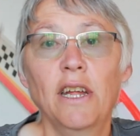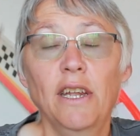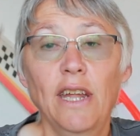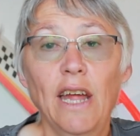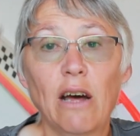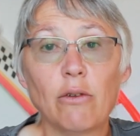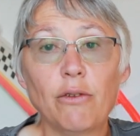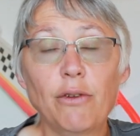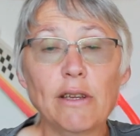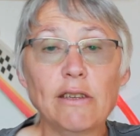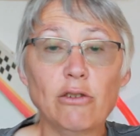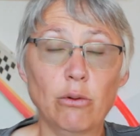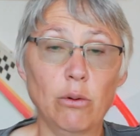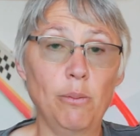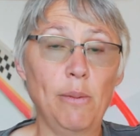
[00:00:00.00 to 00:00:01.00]
Now, the
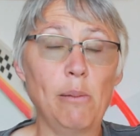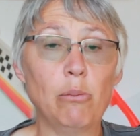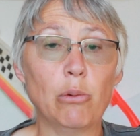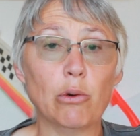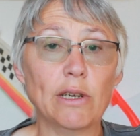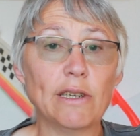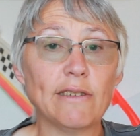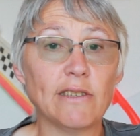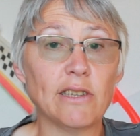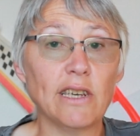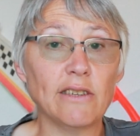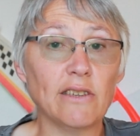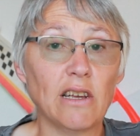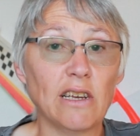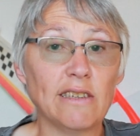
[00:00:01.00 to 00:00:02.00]
thing to remember is, to,
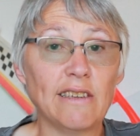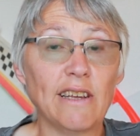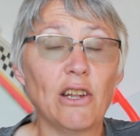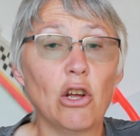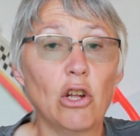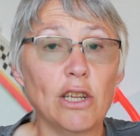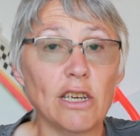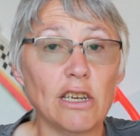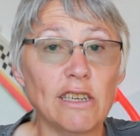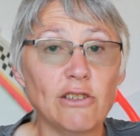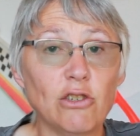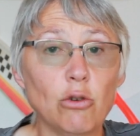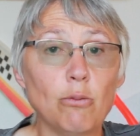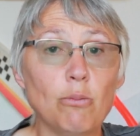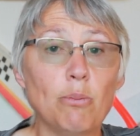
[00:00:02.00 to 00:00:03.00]
as I said earlier,
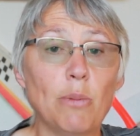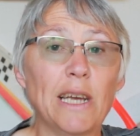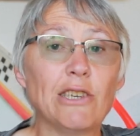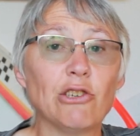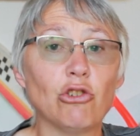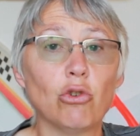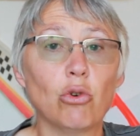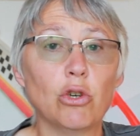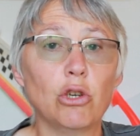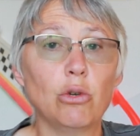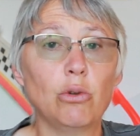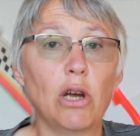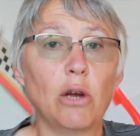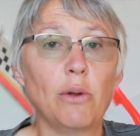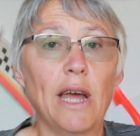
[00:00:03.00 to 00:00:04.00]
is you make sure
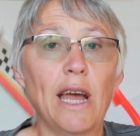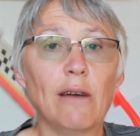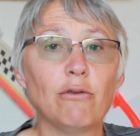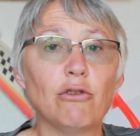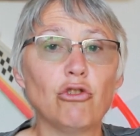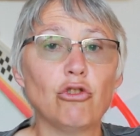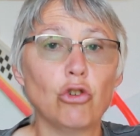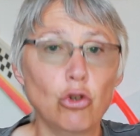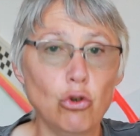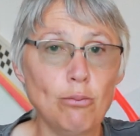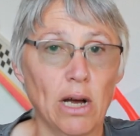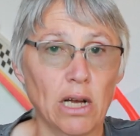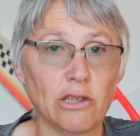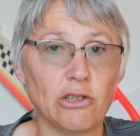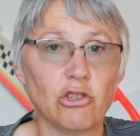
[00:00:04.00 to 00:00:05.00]
you don't have too
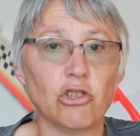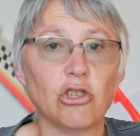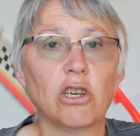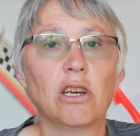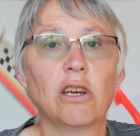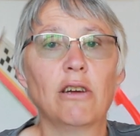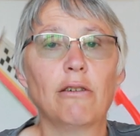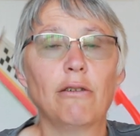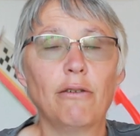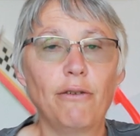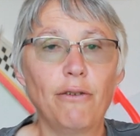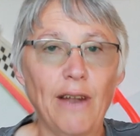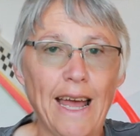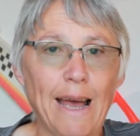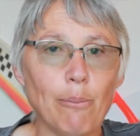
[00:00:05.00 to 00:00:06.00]
much
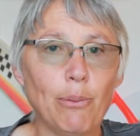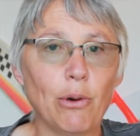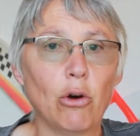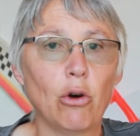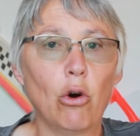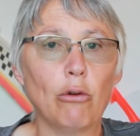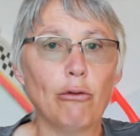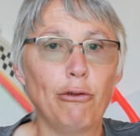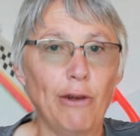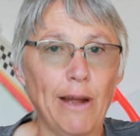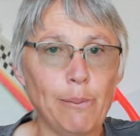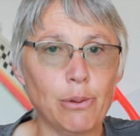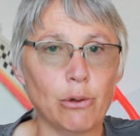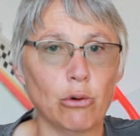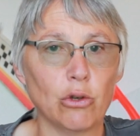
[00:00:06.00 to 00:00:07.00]
flap on
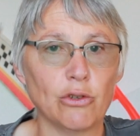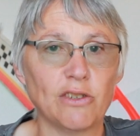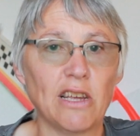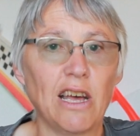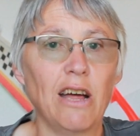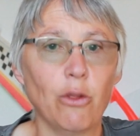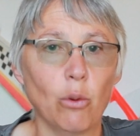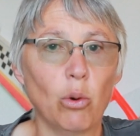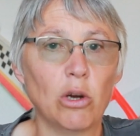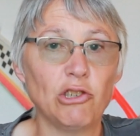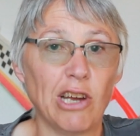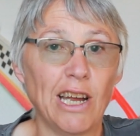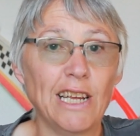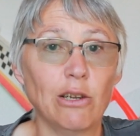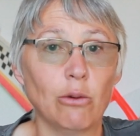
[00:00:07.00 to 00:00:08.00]
flaperons.
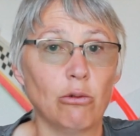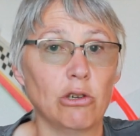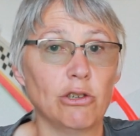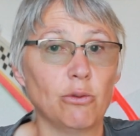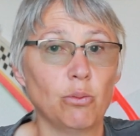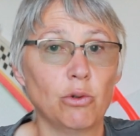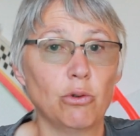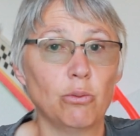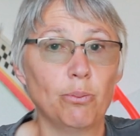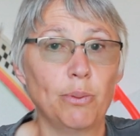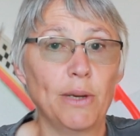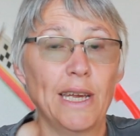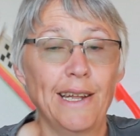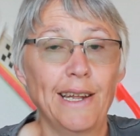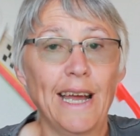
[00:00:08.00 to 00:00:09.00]
Otherwise, your ailerons will not
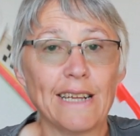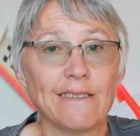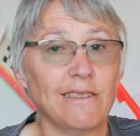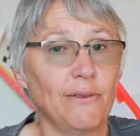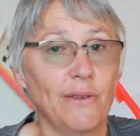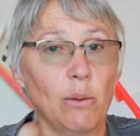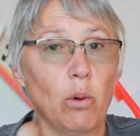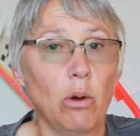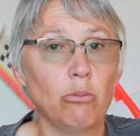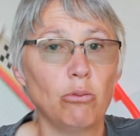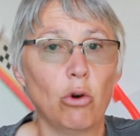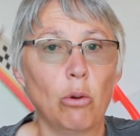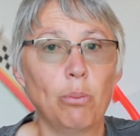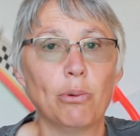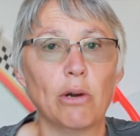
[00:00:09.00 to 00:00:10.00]
be inactive. They
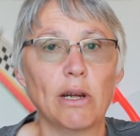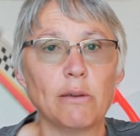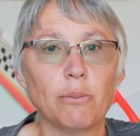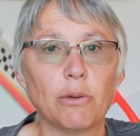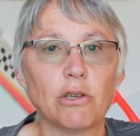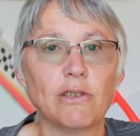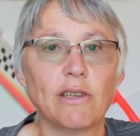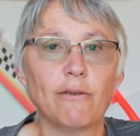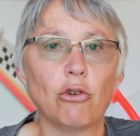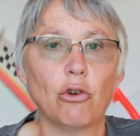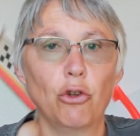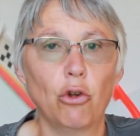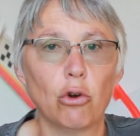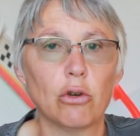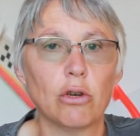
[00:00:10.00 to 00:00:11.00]
won't operate because they've
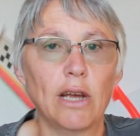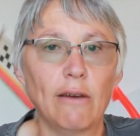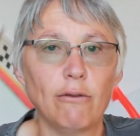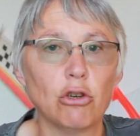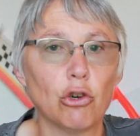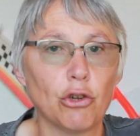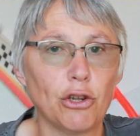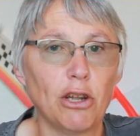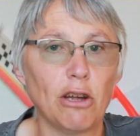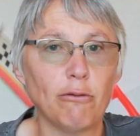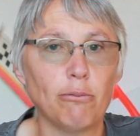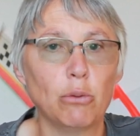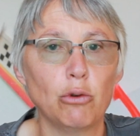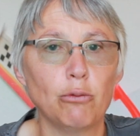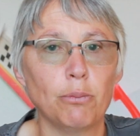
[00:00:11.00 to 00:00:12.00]
got not haven't got
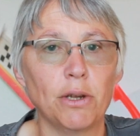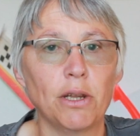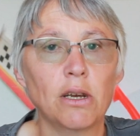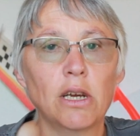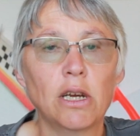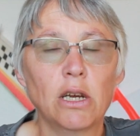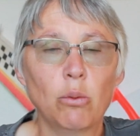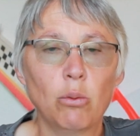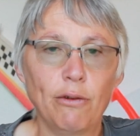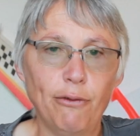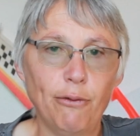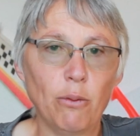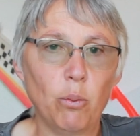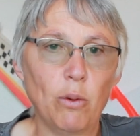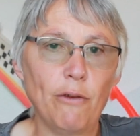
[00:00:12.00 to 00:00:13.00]
enough movement.
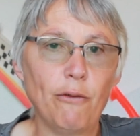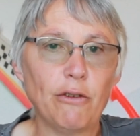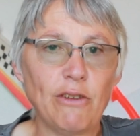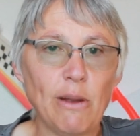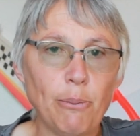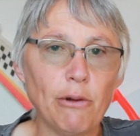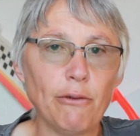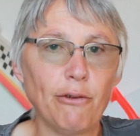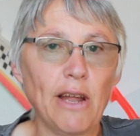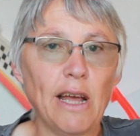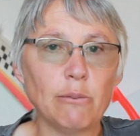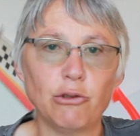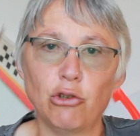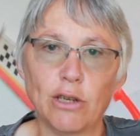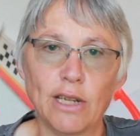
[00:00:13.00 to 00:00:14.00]
With with separate
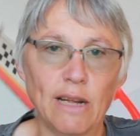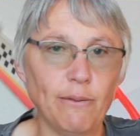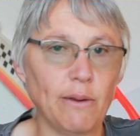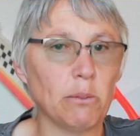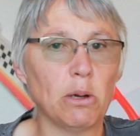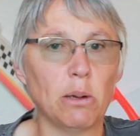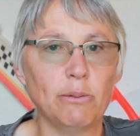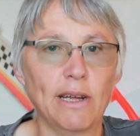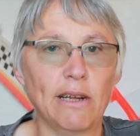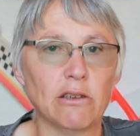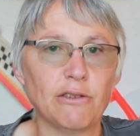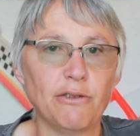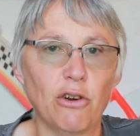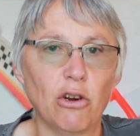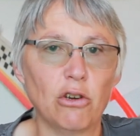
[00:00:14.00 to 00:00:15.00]
flaps, you can have them come down
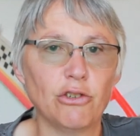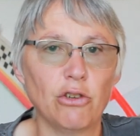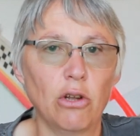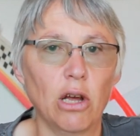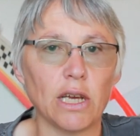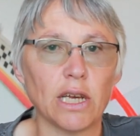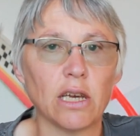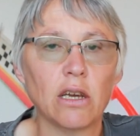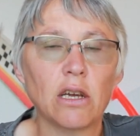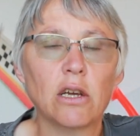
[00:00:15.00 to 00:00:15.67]
as far as you like,